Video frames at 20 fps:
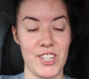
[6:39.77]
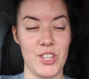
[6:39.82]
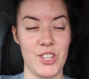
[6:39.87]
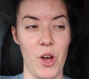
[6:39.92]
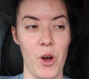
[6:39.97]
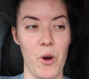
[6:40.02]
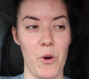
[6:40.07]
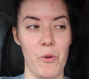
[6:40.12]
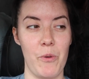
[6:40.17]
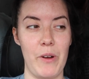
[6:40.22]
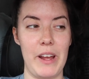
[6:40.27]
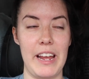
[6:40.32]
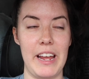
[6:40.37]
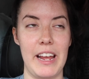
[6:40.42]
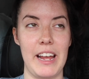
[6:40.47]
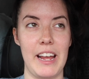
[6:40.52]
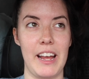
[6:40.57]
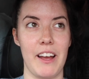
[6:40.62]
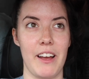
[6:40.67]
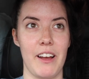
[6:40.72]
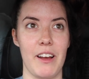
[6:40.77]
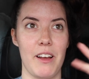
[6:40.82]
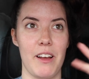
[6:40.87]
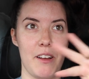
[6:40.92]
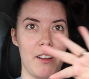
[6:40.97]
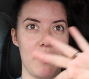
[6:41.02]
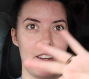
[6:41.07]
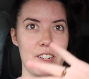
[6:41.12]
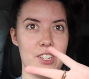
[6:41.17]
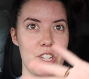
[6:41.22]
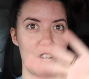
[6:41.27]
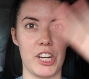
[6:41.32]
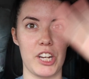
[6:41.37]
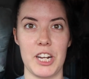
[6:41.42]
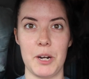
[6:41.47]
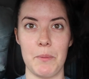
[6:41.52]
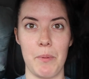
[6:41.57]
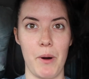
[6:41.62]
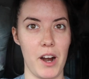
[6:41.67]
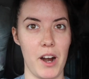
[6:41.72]
So we took
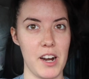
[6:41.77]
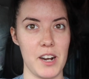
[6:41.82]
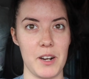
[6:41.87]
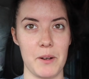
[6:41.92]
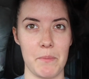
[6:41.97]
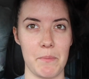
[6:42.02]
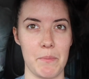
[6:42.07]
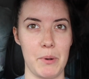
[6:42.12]
it apart,